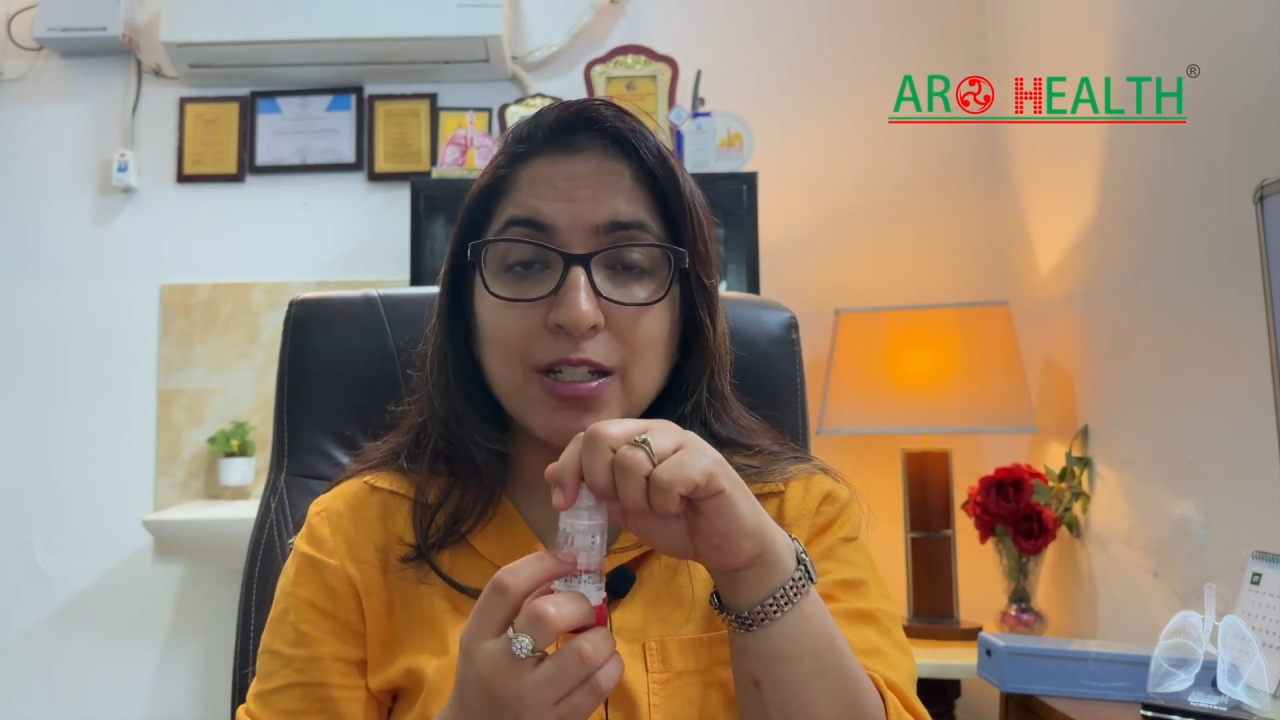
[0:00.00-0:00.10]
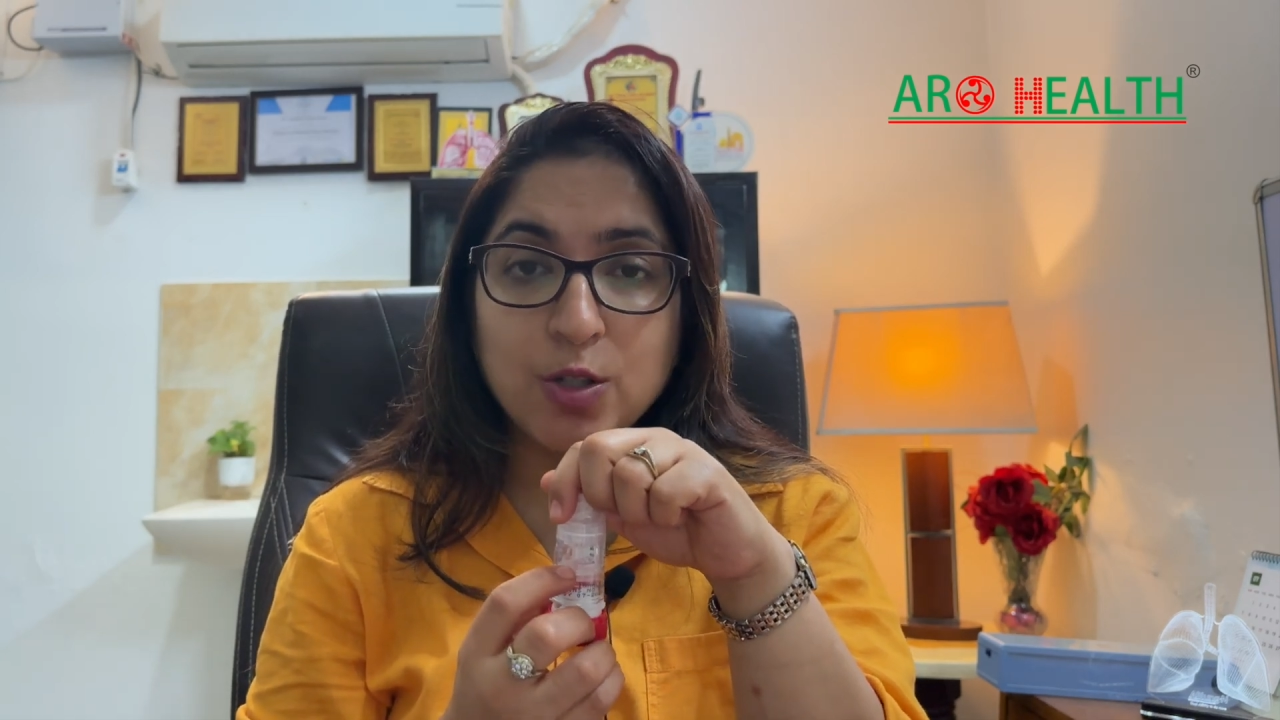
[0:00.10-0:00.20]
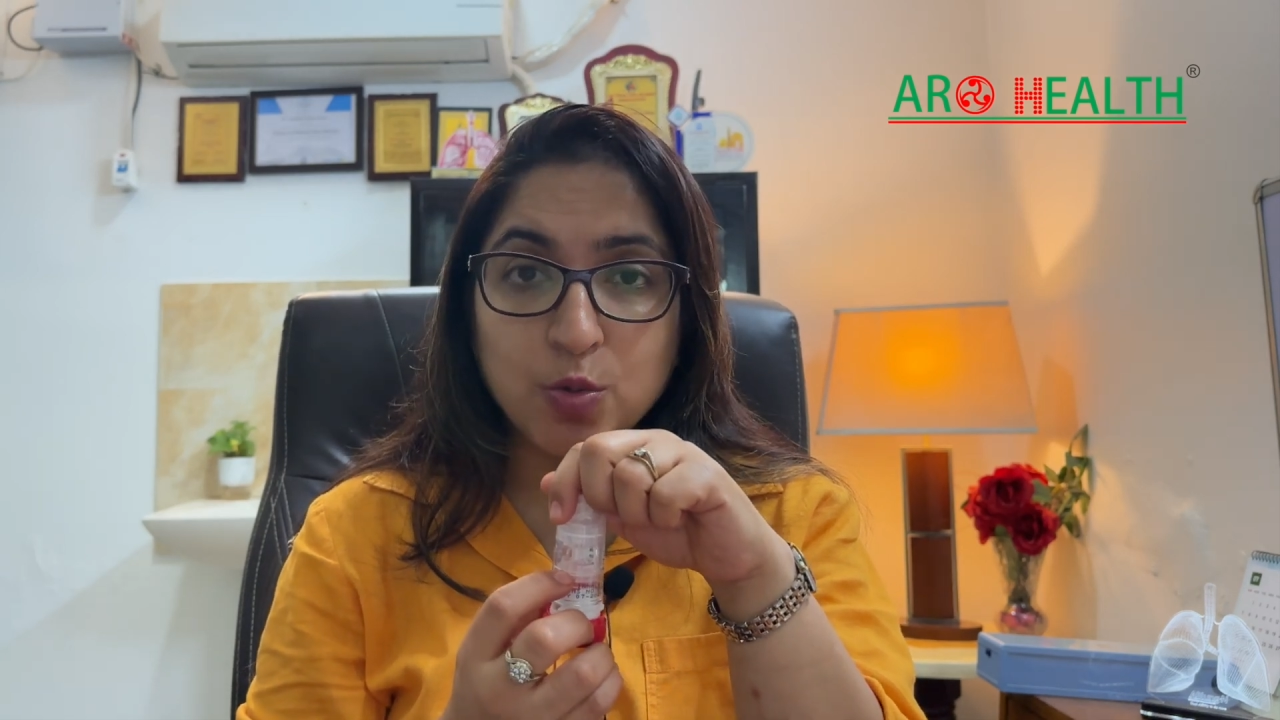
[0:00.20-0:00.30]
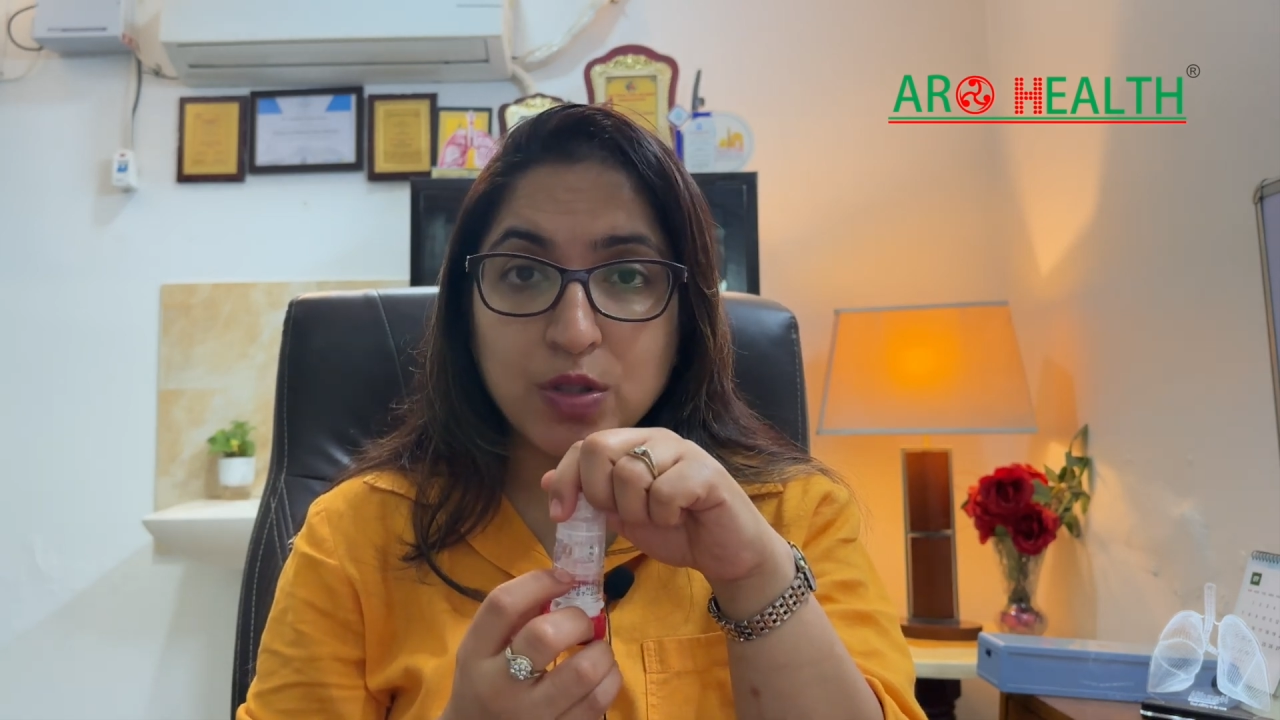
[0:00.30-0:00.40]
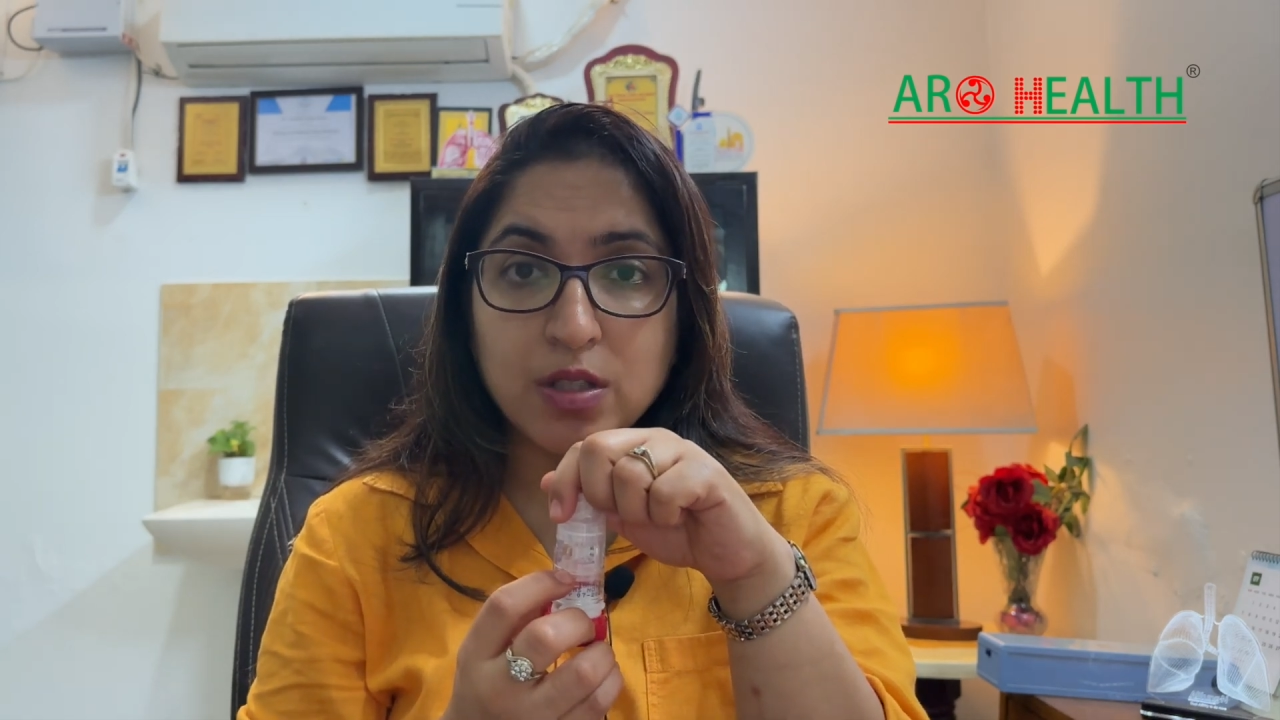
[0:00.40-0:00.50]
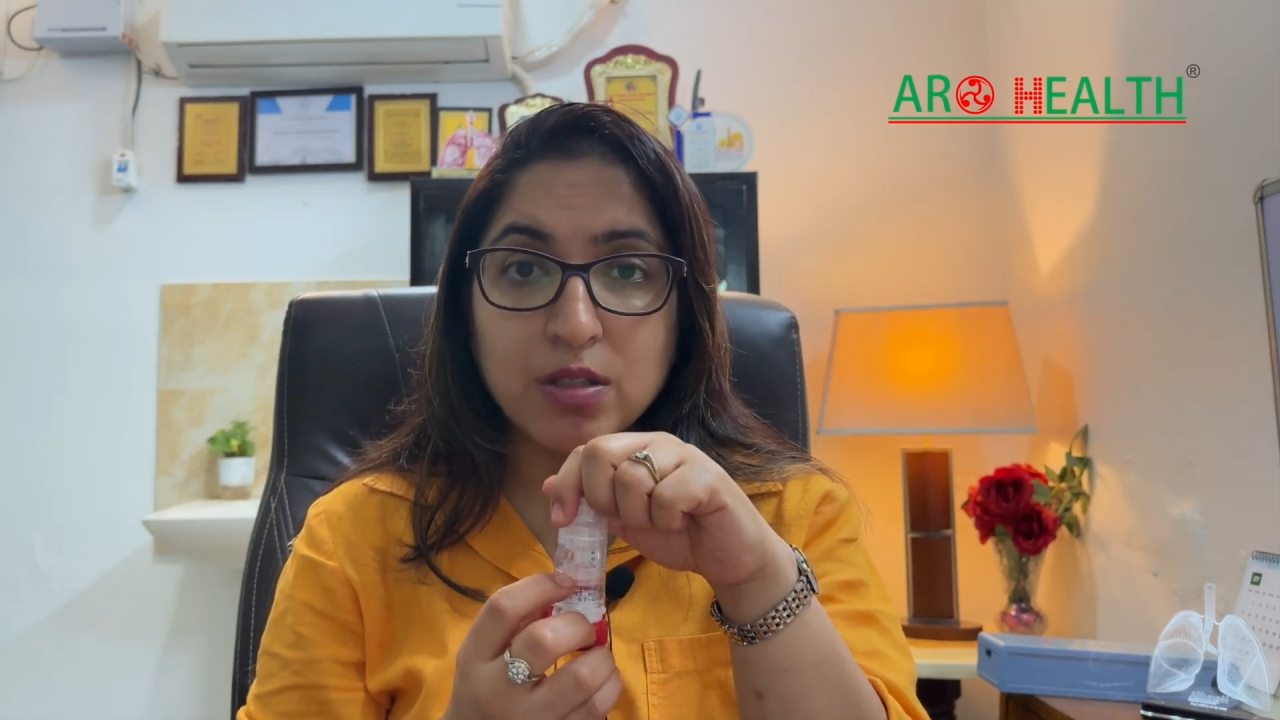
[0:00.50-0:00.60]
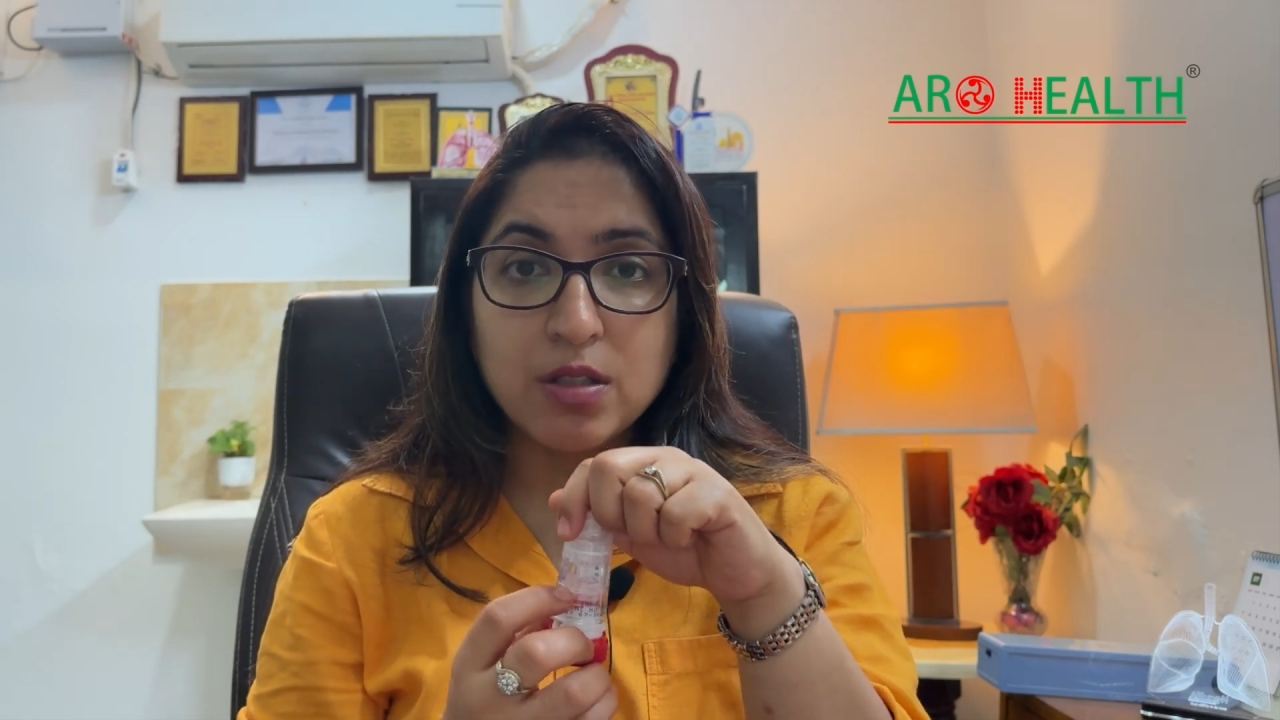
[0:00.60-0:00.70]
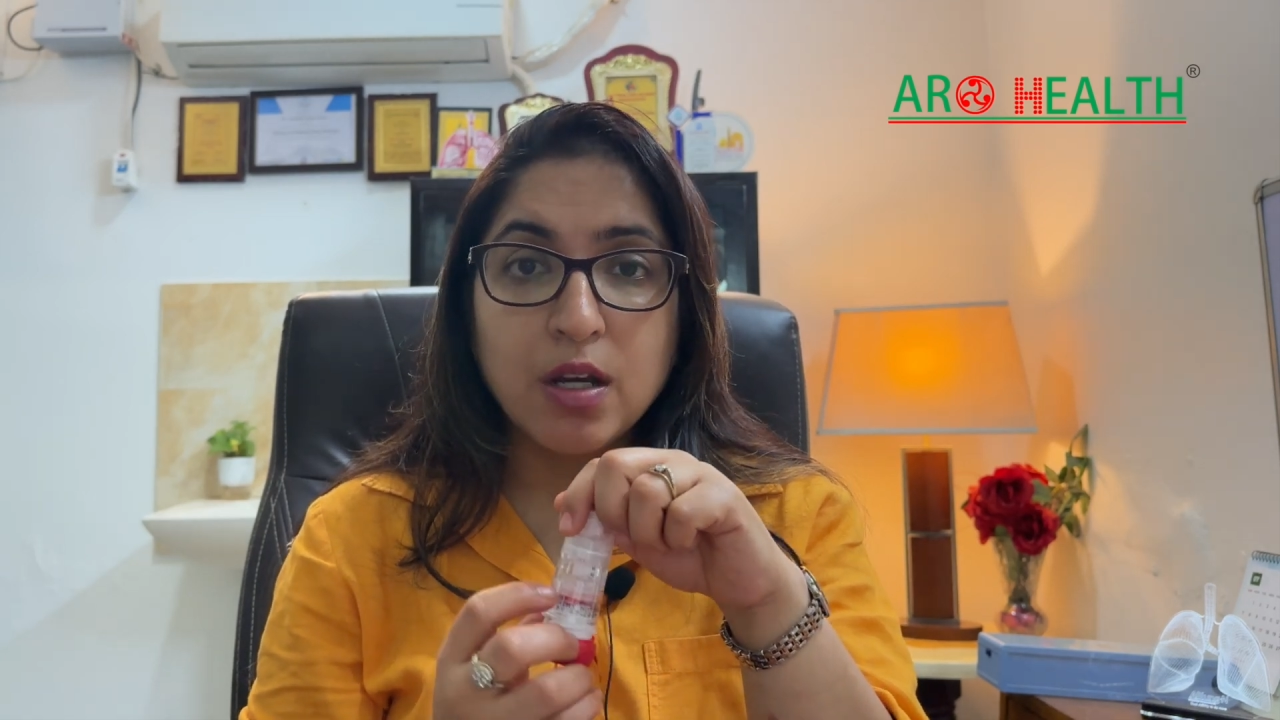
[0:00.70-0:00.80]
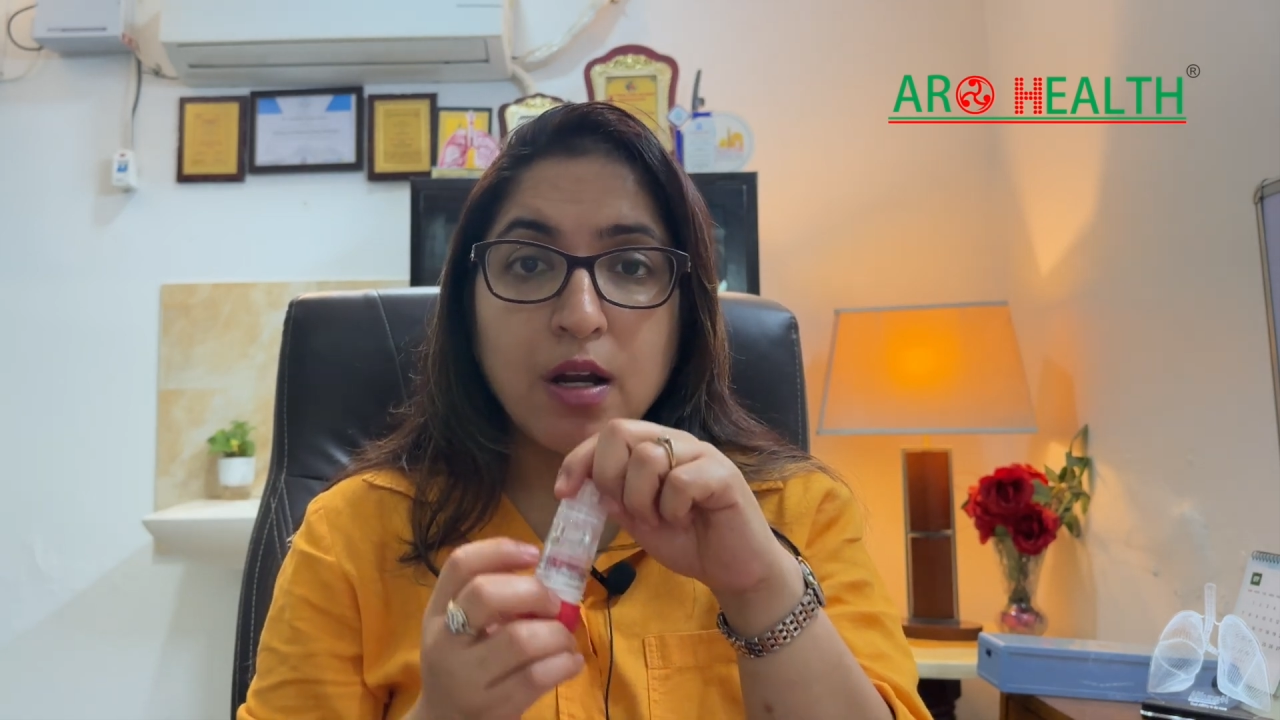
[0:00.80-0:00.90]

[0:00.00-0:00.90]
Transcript: doses.